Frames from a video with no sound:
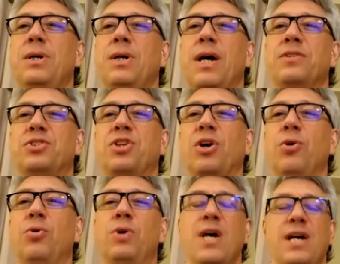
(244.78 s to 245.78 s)
And
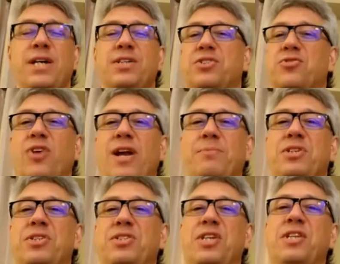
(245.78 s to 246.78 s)
so he slammed
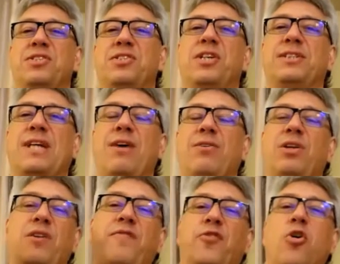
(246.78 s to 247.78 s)
his Zen stick down on
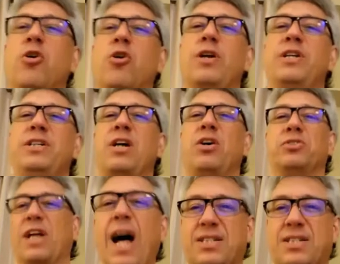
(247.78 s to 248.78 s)
the floor and he yelled,
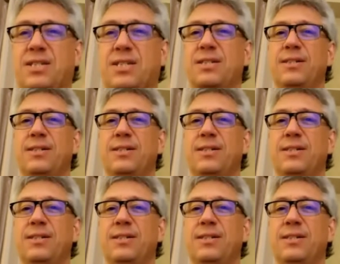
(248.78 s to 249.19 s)
"Guts!"